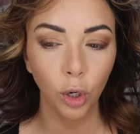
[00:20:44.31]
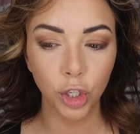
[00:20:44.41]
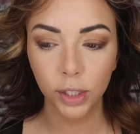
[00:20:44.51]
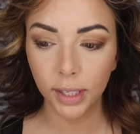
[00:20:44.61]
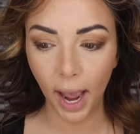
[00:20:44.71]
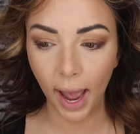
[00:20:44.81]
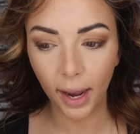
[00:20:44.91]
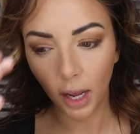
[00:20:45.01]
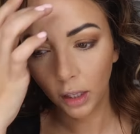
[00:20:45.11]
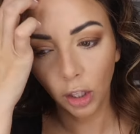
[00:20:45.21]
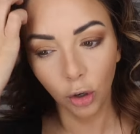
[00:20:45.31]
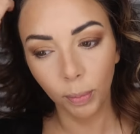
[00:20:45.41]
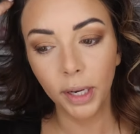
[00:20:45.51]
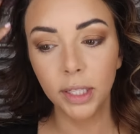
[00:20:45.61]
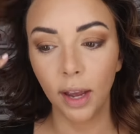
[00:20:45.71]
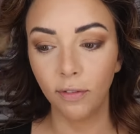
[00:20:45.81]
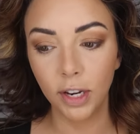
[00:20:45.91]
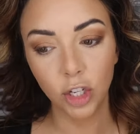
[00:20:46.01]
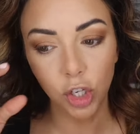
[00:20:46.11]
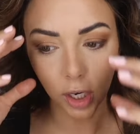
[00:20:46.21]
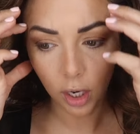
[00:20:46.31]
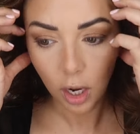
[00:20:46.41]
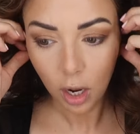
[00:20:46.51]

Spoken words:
just to add a little bit of definition.